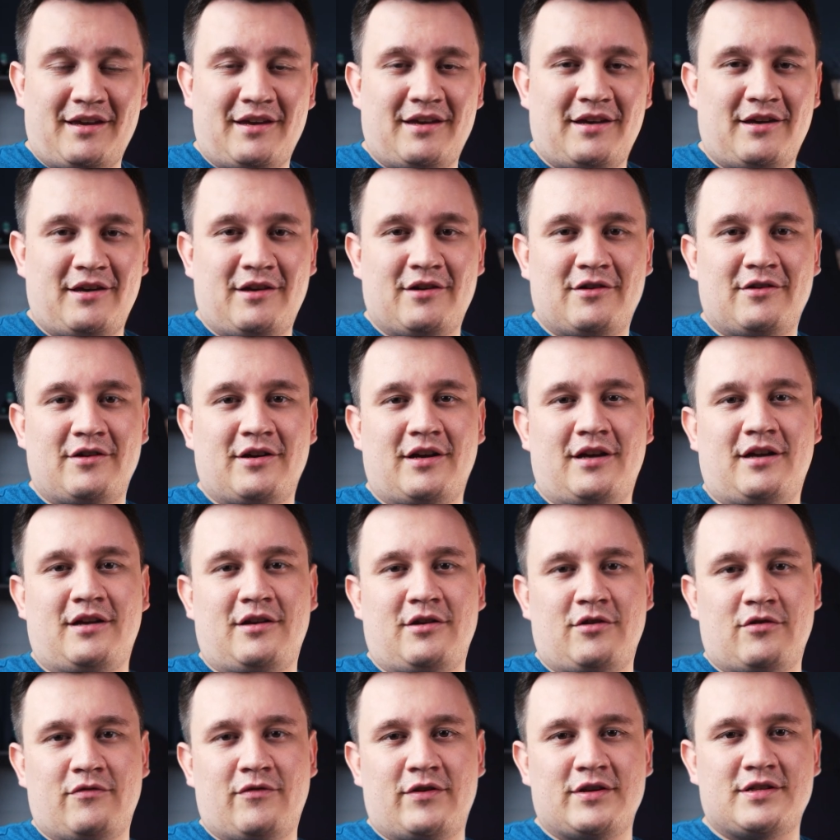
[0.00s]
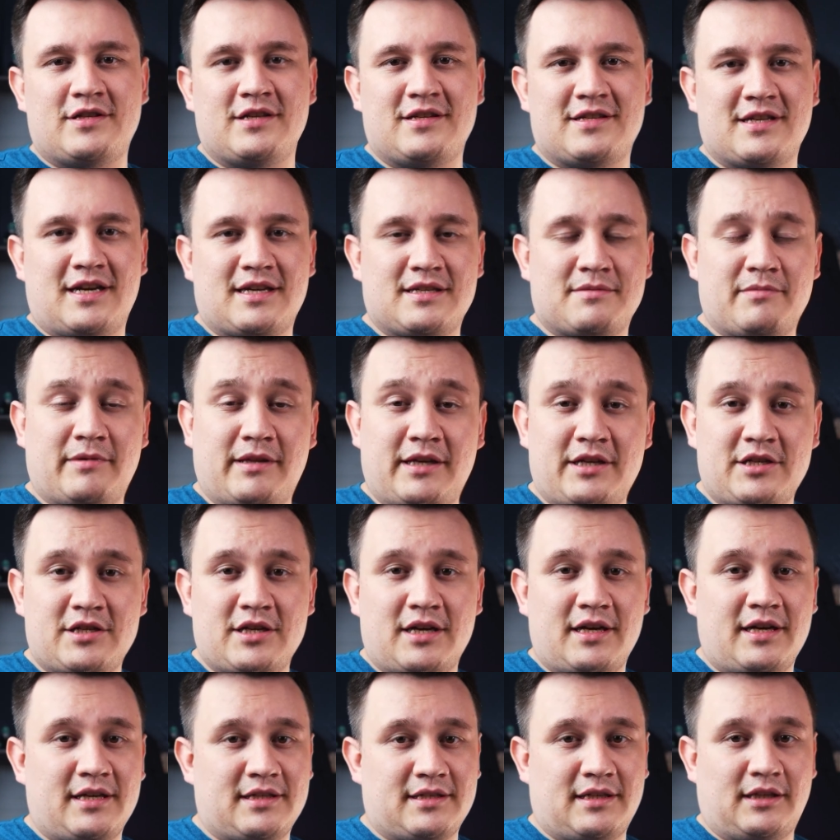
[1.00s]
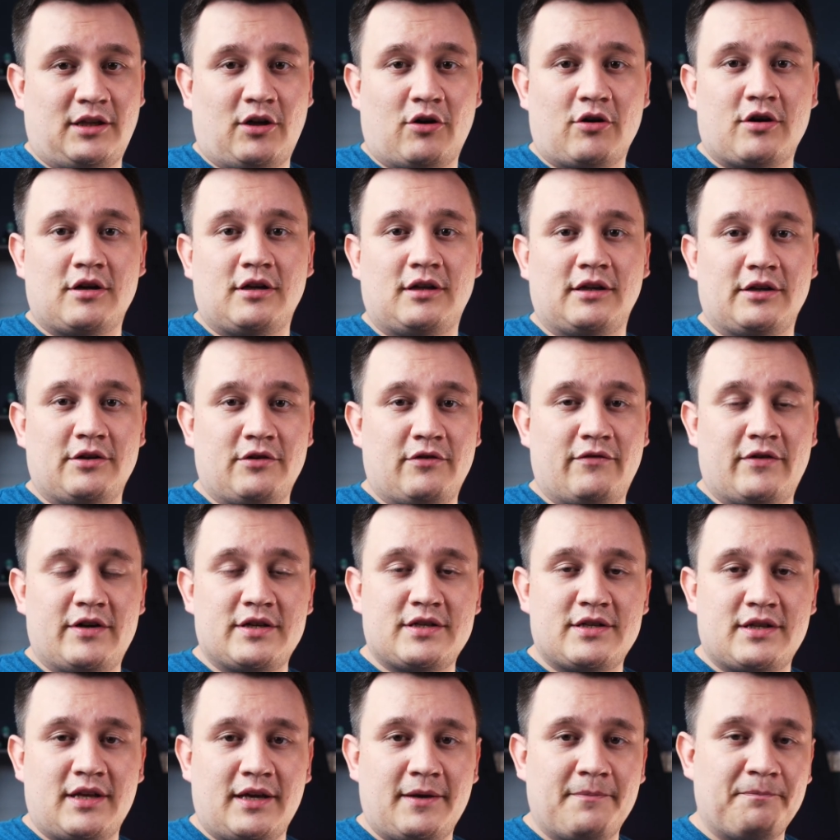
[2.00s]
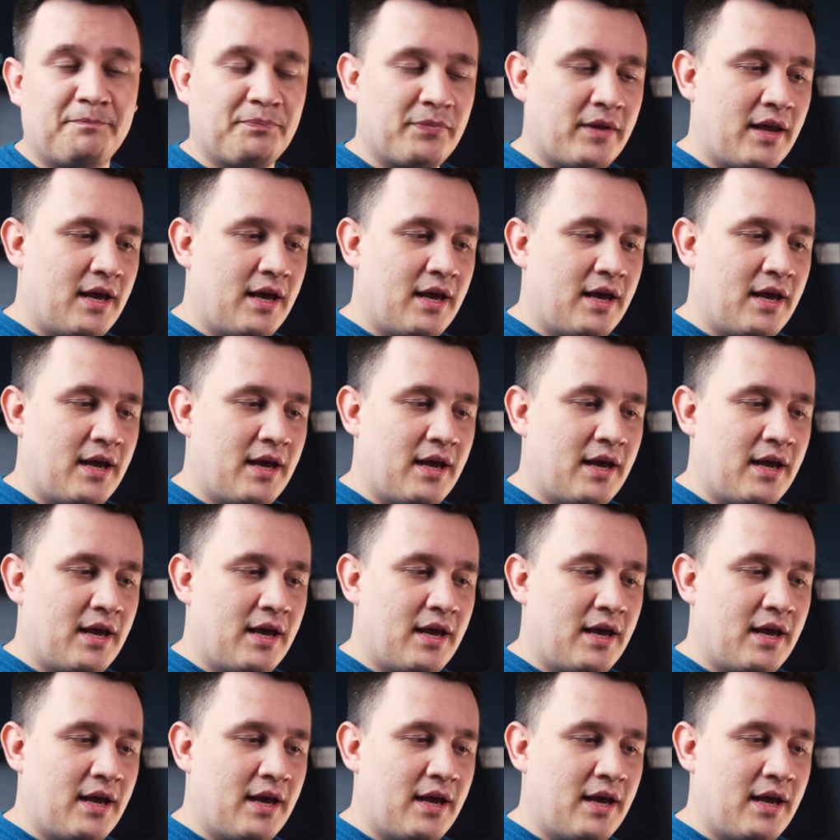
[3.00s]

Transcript: here in University Sains Malaysia. It's a local university.